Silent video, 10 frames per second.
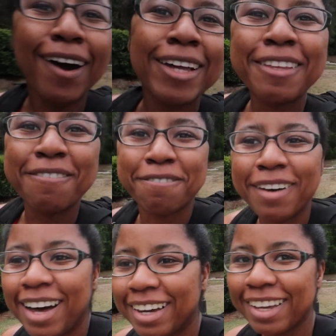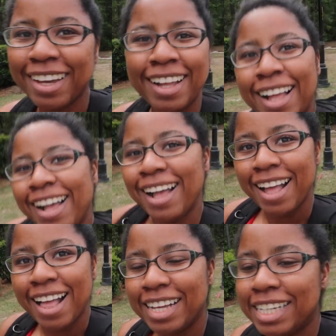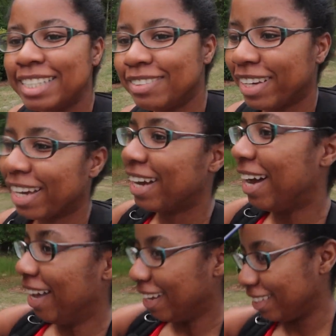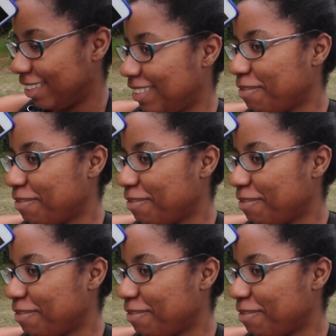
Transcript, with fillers: What the? Oh my God!